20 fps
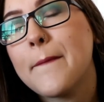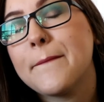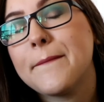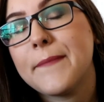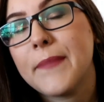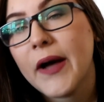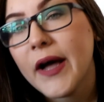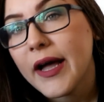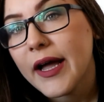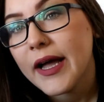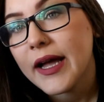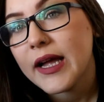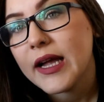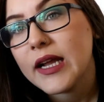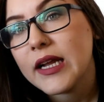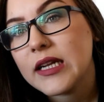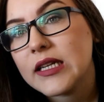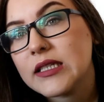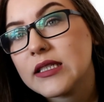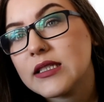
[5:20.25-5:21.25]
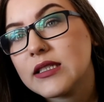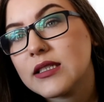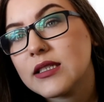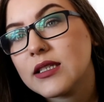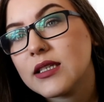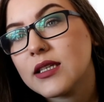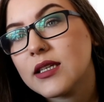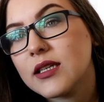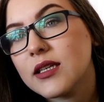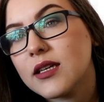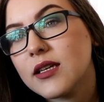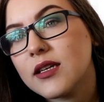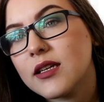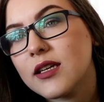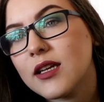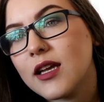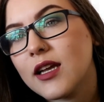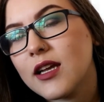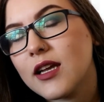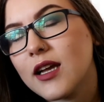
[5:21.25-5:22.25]
But
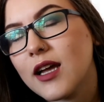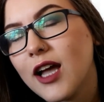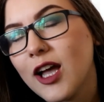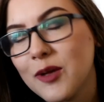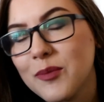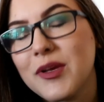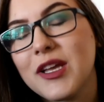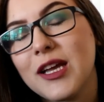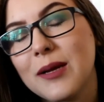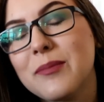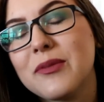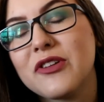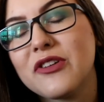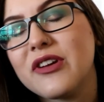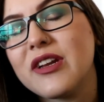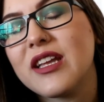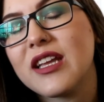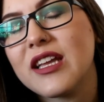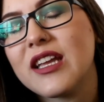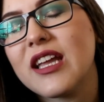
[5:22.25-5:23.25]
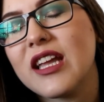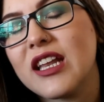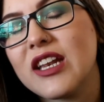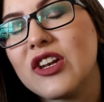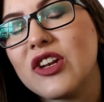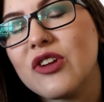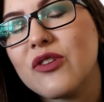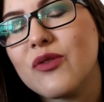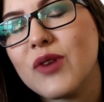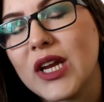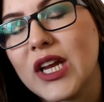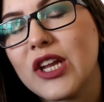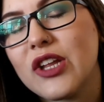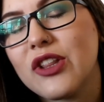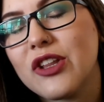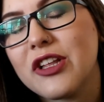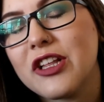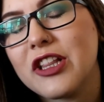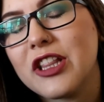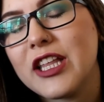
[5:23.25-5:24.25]
I'll be uploading again
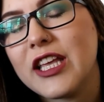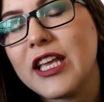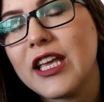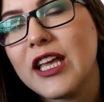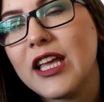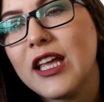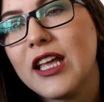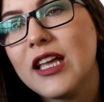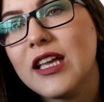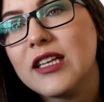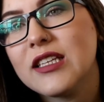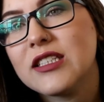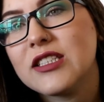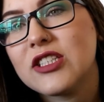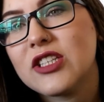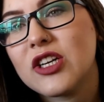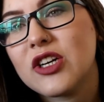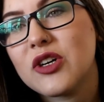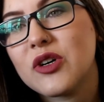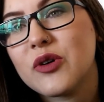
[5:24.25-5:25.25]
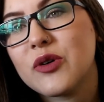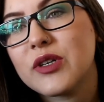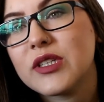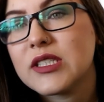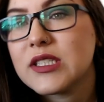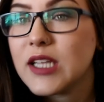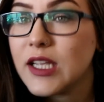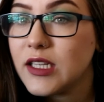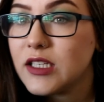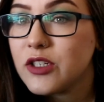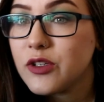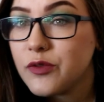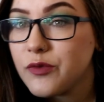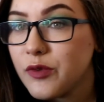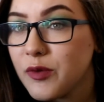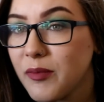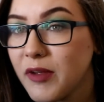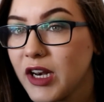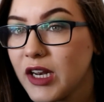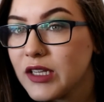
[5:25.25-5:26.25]
regularly. So stay tuned for
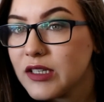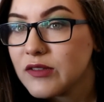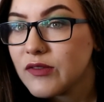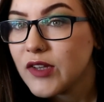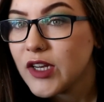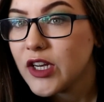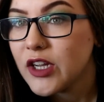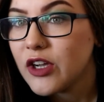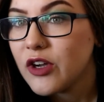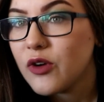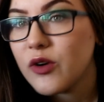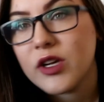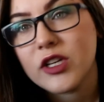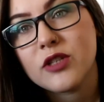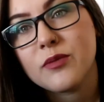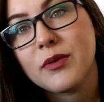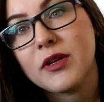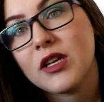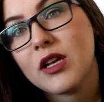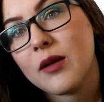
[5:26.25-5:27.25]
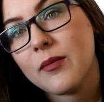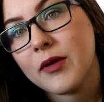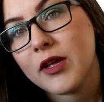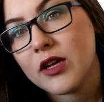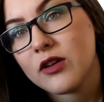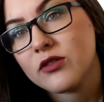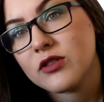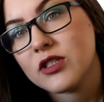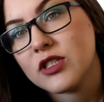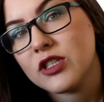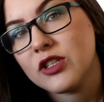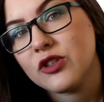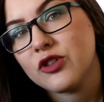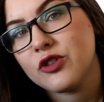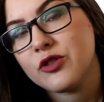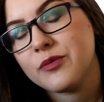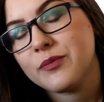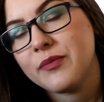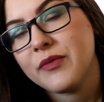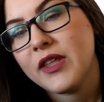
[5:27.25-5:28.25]
my next video. It should be coming out
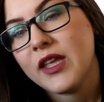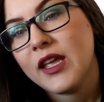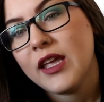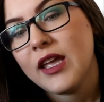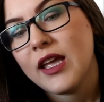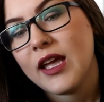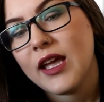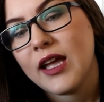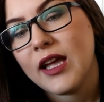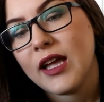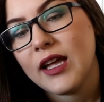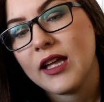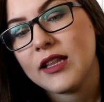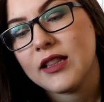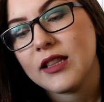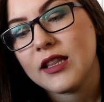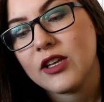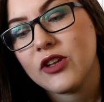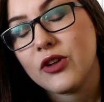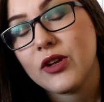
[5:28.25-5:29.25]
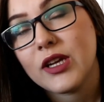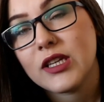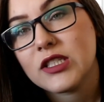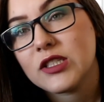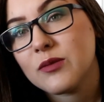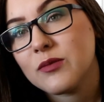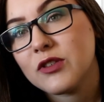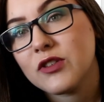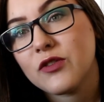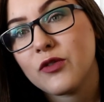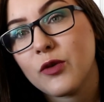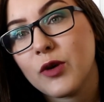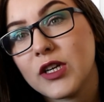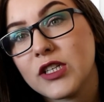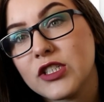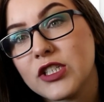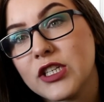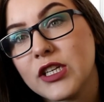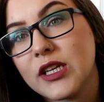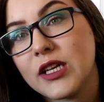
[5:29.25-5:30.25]
soon. And thank you guys so much for
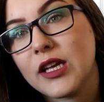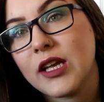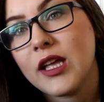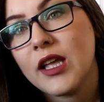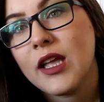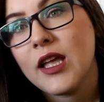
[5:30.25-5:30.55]
watching.